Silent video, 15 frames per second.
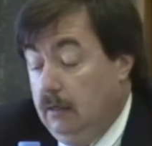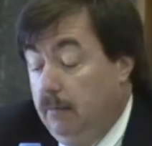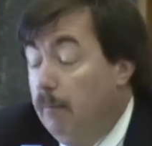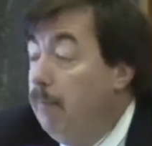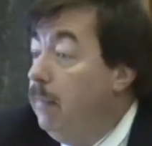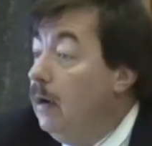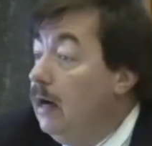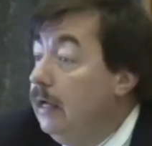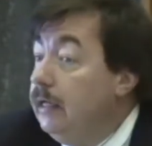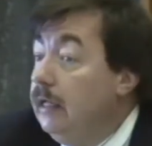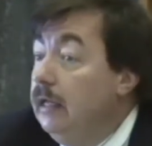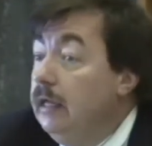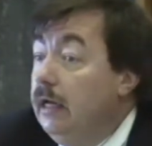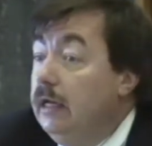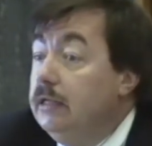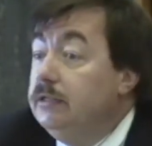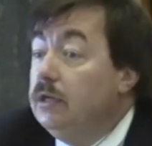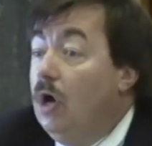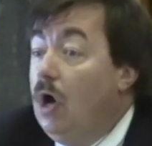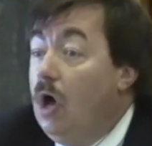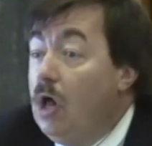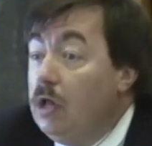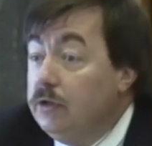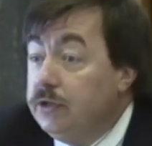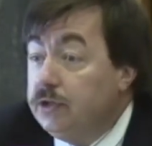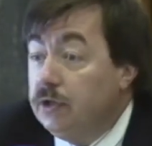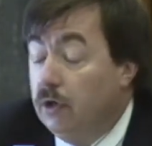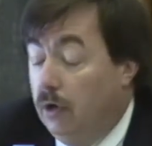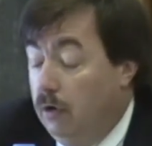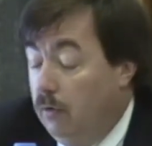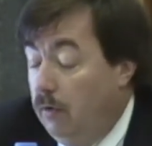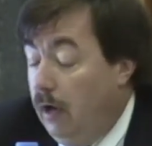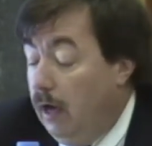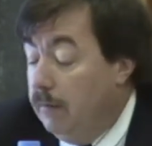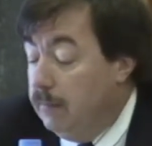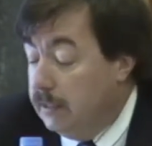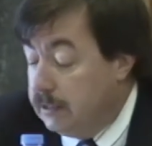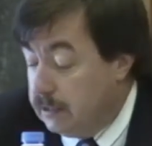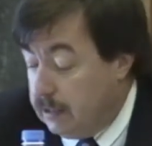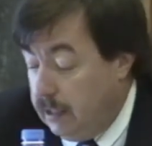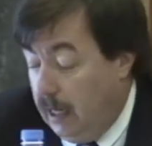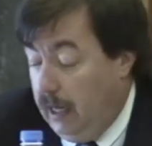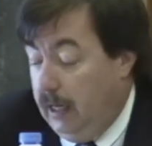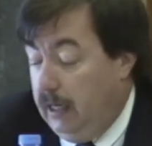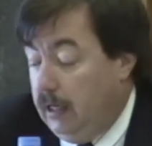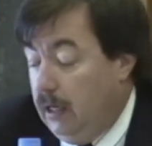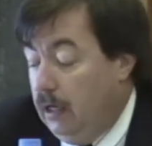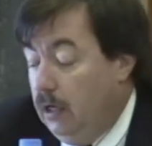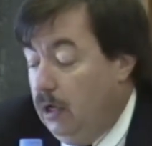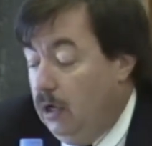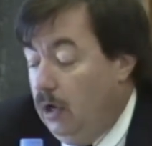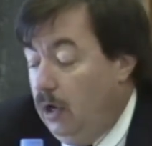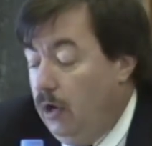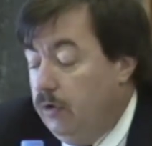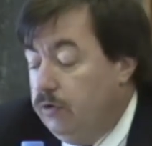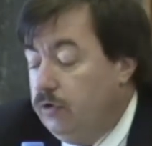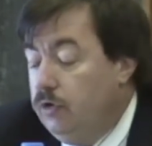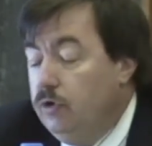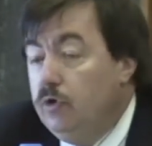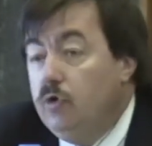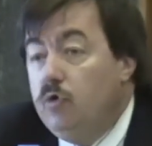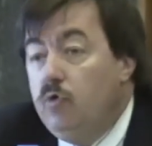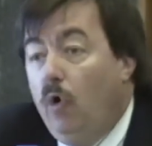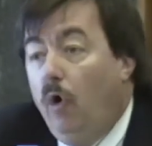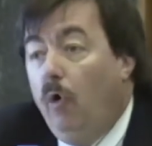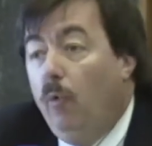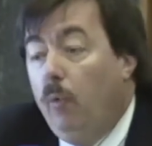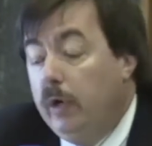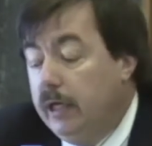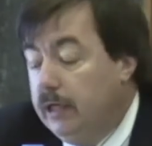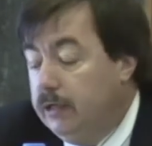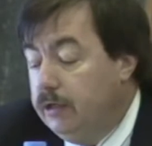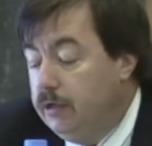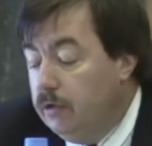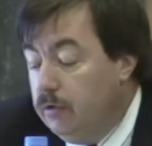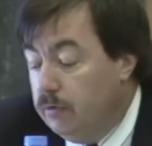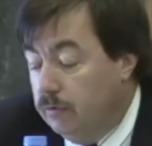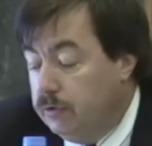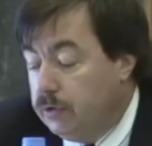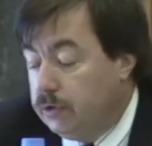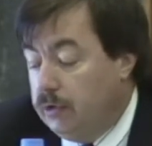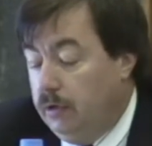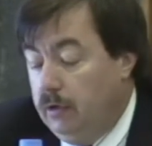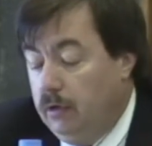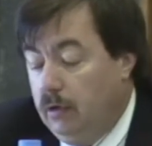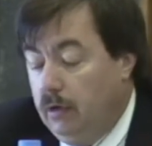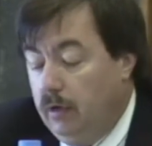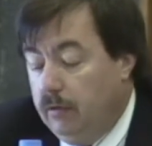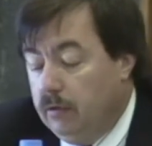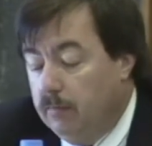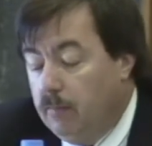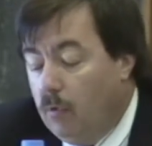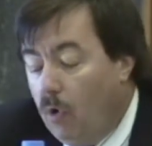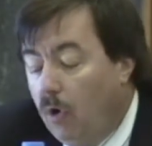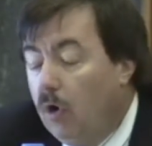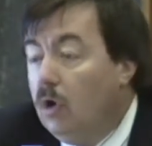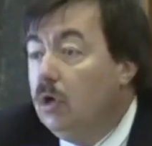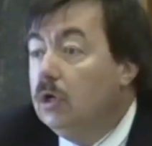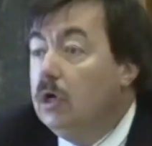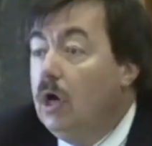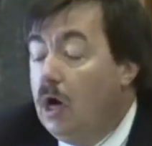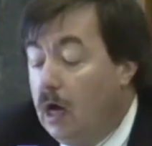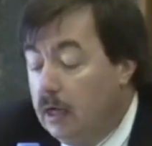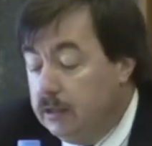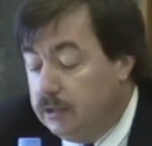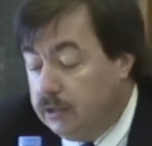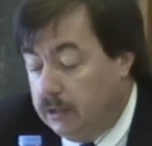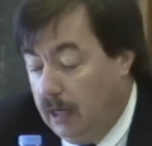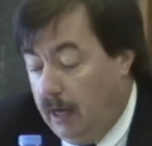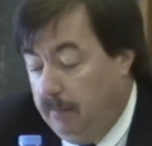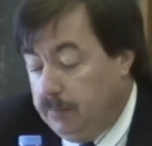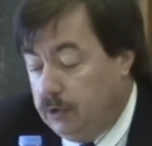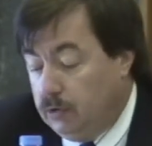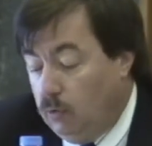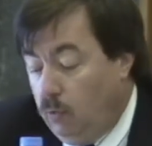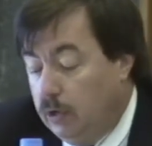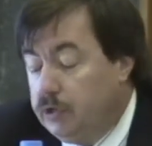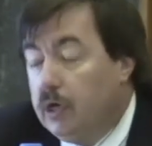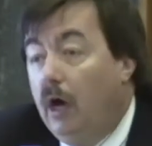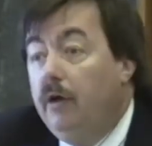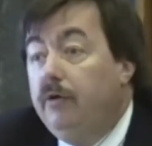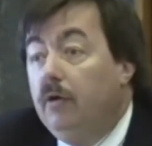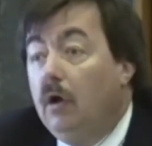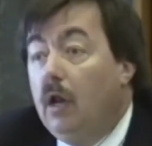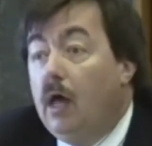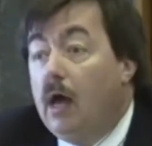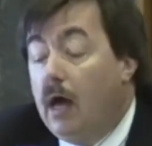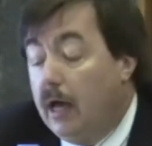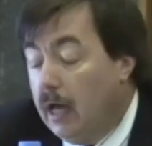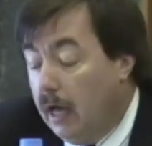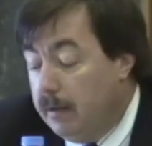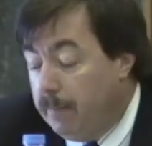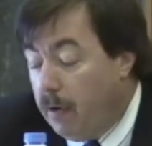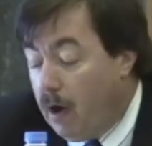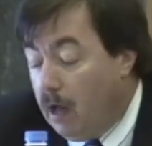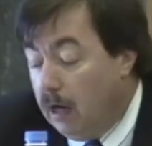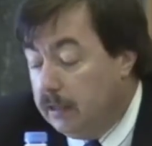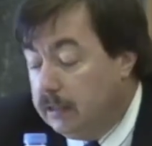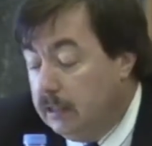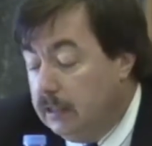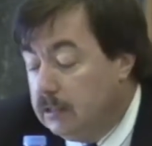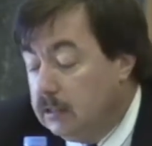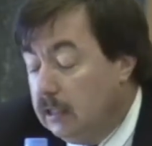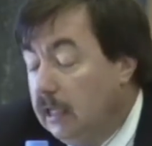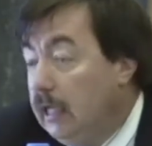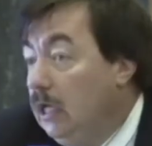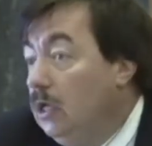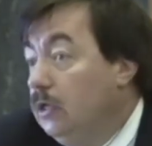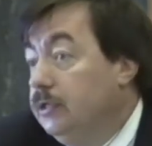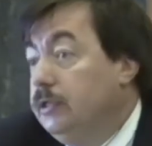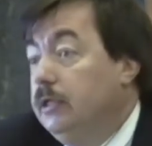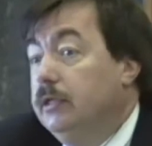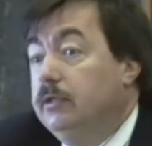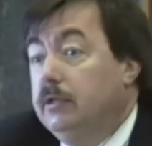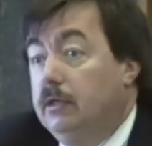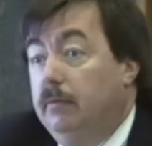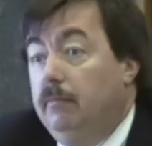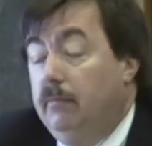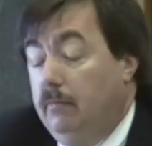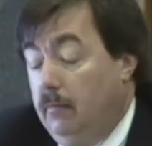But it is also a mistake to reduce the moral concepts which underlie a polity's legal system